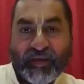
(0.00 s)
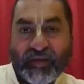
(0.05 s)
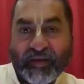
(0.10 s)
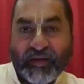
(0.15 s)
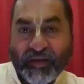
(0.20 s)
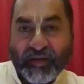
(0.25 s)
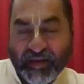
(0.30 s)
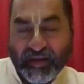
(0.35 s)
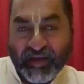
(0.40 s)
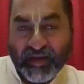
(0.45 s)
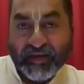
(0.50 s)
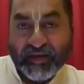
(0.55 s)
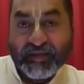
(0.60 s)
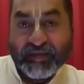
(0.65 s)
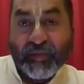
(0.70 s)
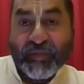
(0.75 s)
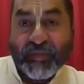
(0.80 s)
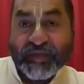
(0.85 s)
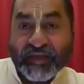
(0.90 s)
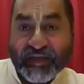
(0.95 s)
Yeah, it's a
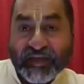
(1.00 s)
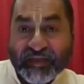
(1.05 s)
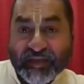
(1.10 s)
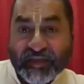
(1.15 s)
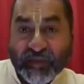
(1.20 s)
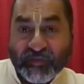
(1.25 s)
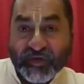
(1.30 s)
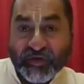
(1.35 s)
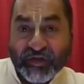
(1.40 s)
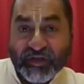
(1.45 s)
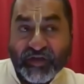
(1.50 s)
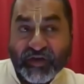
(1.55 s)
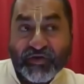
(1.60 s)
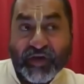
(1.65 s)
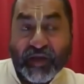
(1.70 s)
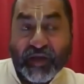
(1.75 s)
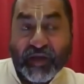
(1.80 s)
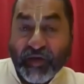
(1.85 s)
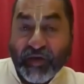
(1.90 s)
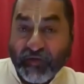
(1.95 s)
misconception that you
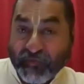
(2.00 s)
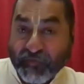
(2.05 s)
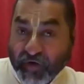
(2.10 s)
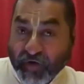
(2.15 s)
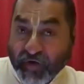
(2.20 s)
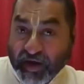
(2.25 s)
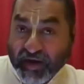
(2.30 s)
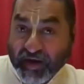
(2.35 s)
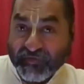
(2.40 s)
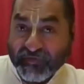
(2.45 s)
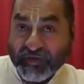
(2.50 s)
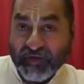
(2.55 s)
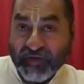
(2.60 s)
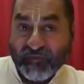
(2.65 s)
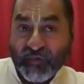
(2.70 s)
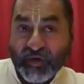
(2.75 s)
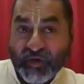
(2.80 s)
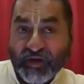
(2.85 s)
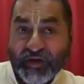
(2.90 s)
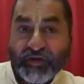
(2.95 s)
can be afraid of
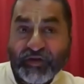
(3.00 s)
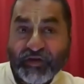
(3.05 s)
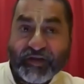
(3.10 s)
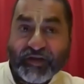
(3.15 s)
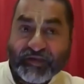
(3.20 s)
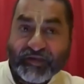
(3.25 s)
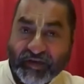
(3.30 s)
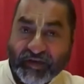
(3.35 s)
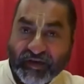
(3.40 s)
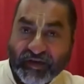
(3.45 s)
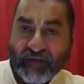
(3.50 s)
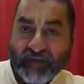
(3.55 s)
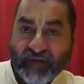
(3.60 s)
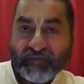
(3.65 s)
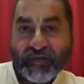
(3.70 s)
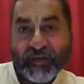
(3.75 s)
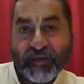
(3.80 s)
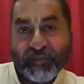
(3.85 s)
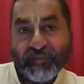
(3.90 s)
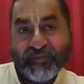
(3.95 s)
someone and you can still love
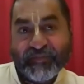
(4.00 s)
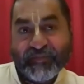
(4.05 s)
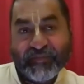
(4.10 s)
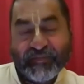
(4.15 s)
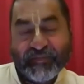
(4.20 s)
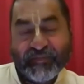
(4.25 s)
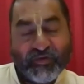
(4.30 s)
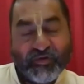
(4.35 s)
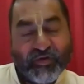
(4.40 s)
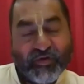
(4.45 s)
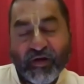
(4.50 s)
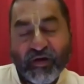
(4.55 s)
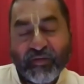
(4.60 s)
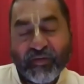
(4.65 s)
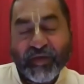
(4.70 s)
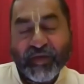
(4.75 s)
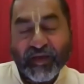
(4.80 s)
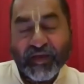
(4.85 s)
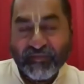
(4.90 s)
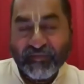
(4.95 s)
them. You can't
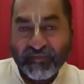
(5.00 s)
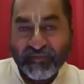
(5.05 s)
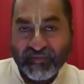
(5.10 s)
be.